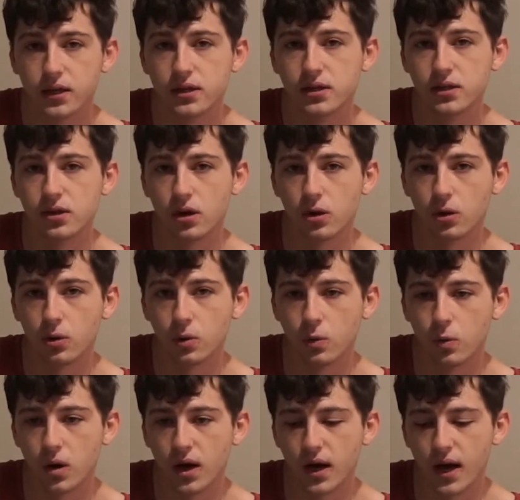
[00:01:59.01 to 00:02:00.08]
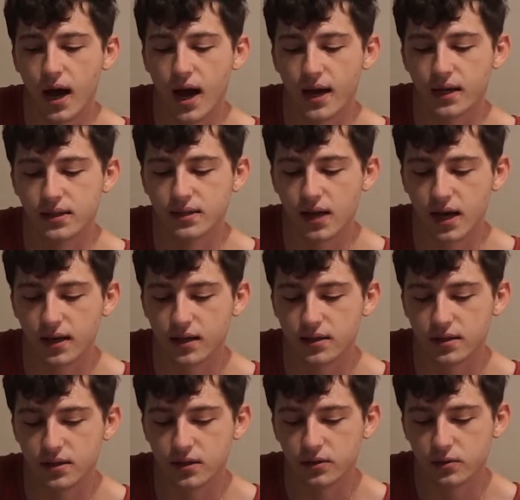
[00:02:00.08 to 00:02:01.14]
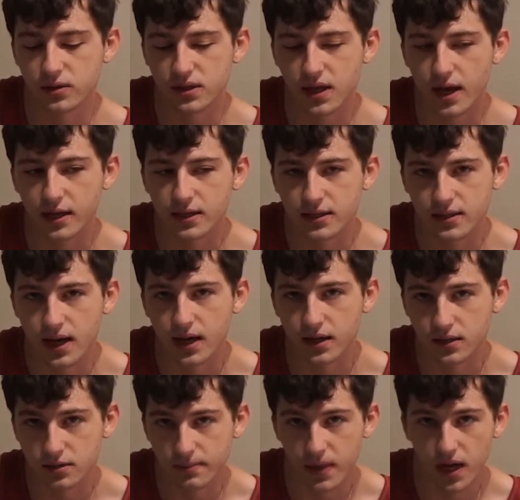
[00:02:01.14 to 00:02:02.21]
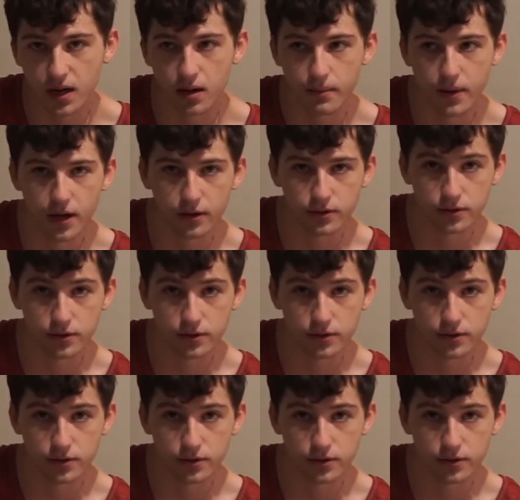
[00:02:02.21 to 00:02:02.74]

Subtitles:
So what I decided to do was I decided to make up my own